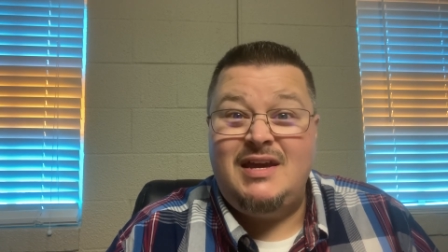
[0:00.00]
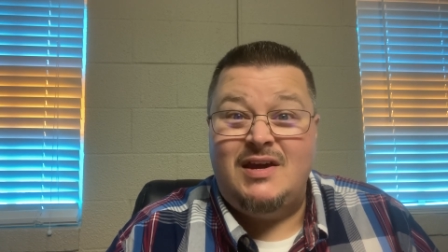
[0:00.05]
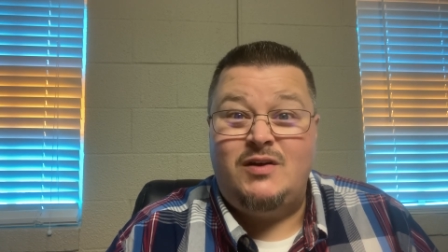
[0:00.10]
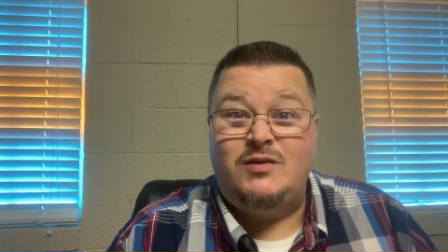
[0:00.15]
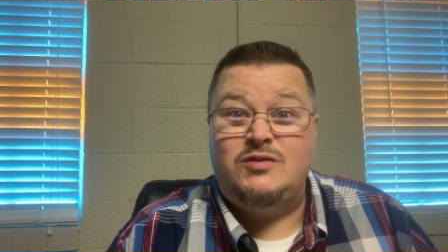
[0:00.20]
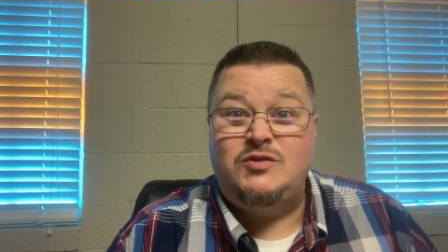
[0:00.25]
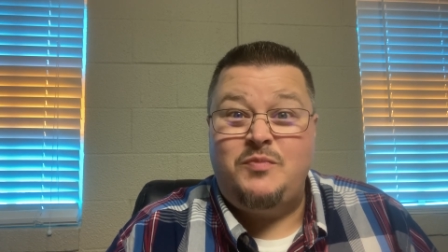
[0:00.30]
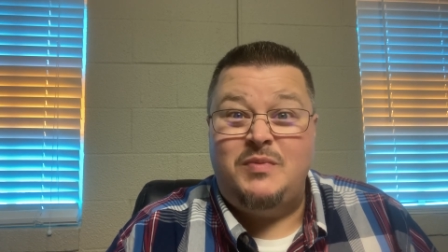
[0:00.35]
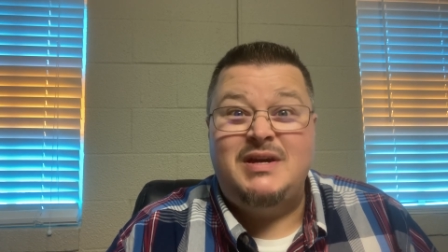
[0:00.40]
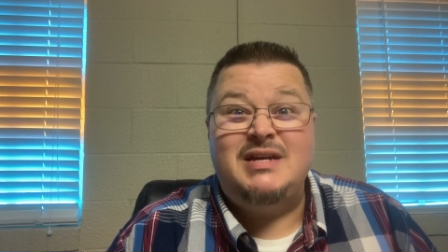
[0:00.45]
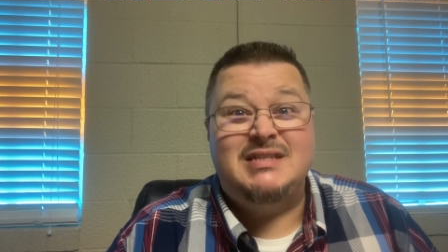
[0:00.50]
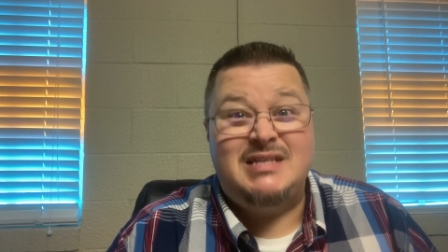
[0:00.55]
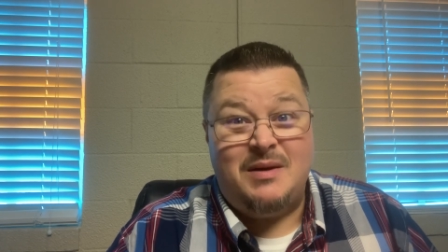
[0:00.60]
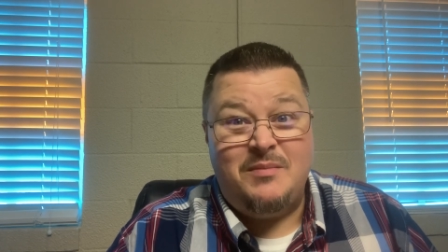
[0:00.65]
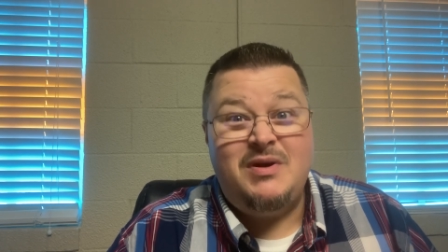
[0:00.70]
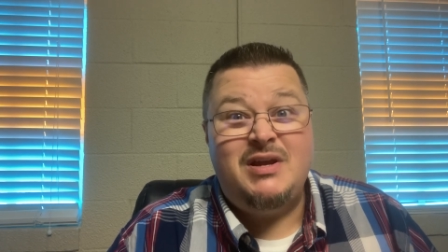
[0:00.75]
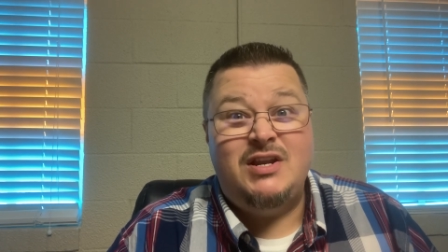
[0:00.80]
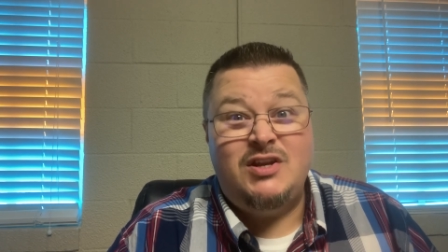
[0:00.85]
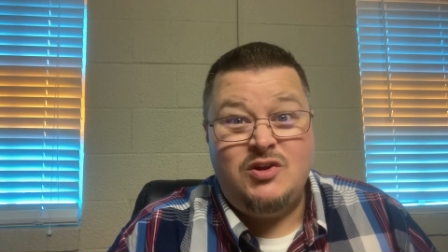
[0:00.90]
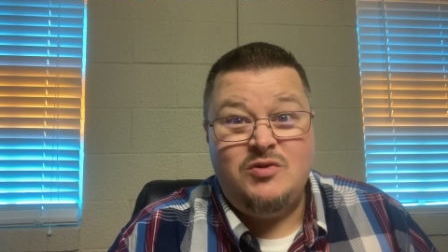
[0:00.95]
else because
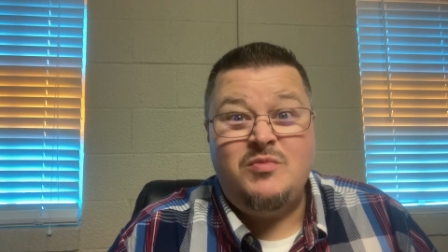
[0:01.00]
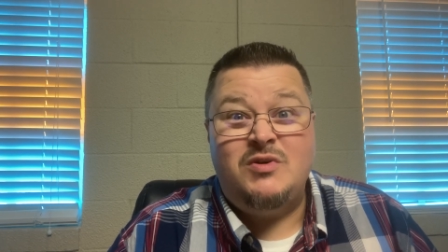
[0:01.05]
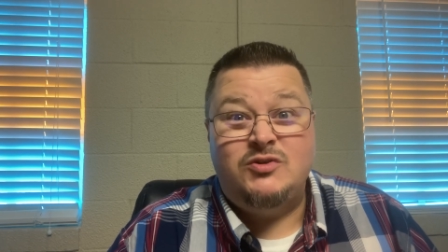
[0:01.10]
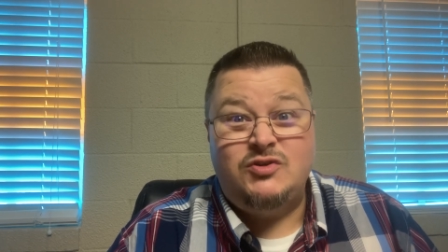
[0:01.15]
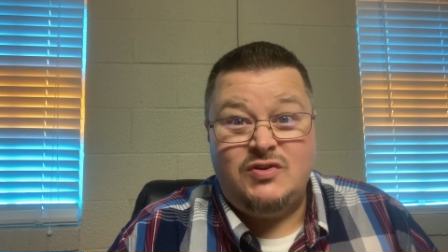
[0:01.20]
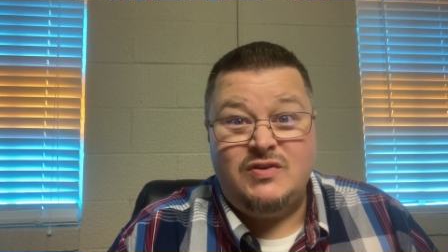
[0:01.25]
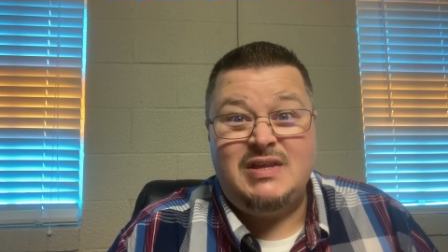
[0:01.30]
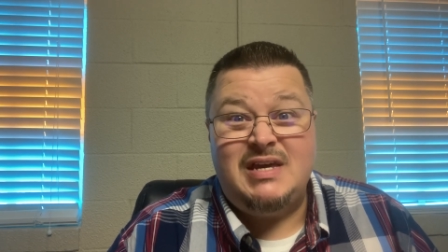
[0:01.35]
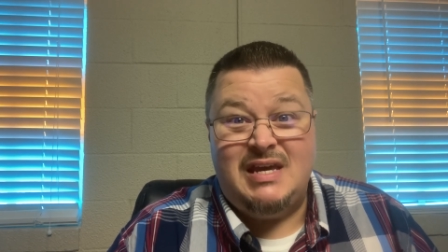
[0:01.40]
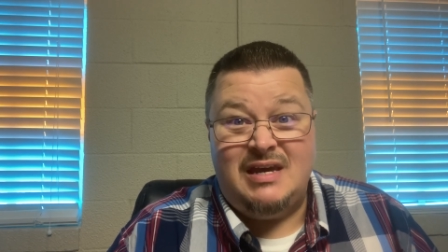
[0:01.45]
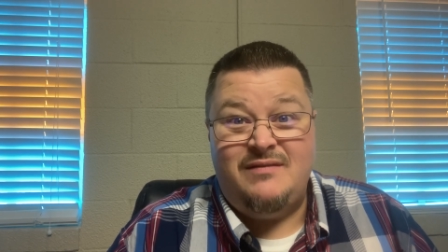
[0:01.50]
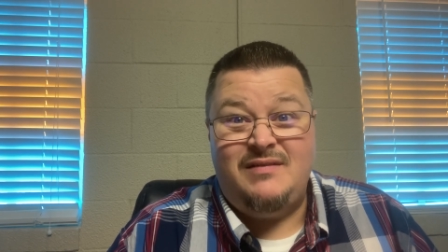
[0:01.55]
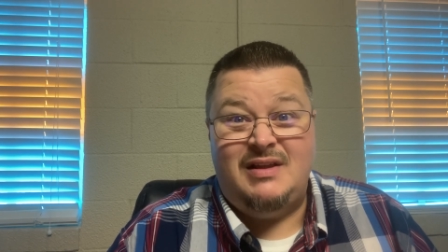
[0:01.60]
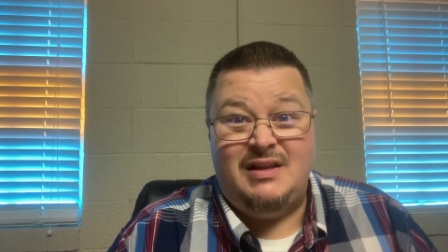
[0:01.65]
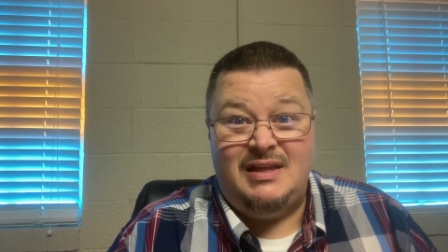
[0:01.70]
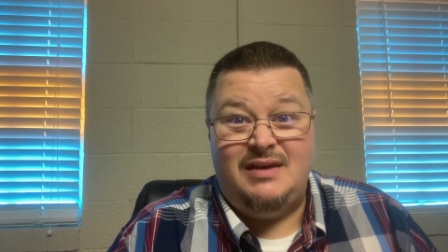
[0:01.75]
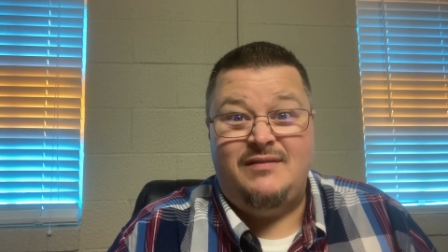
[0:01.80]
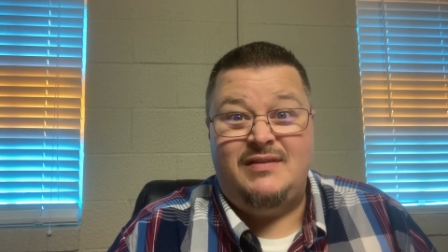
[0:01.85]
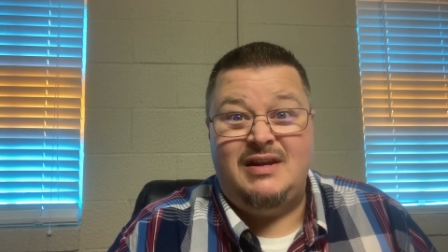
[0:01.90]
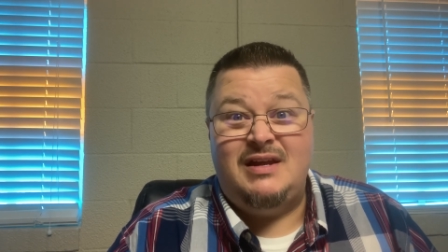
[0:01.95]
I'm going to do most of the heavy
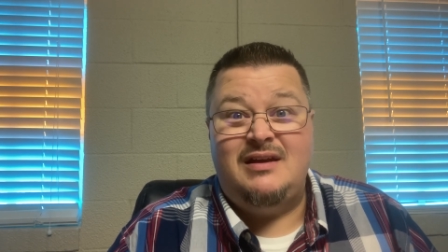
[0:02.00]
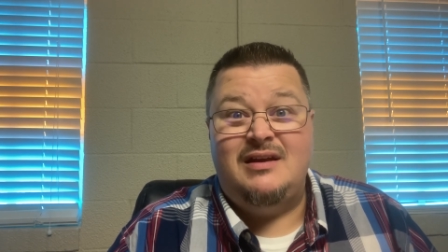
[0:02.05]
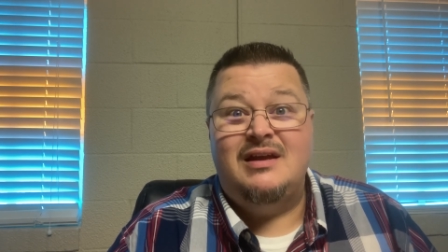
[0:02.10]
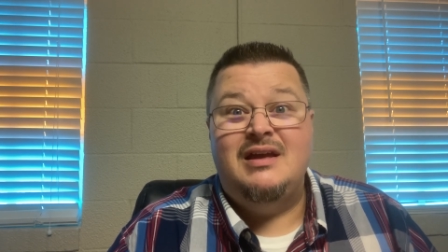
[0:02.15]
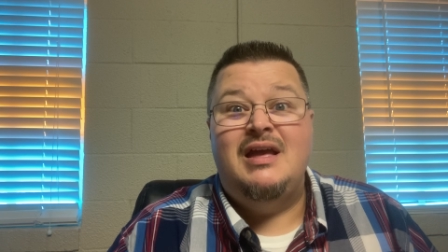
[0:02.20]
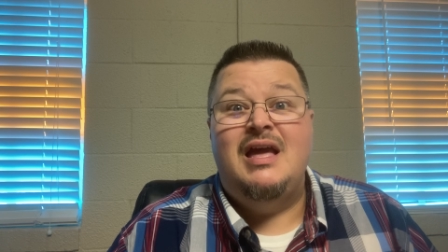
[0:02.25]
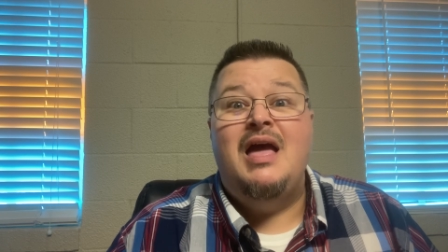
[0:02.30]
lifting.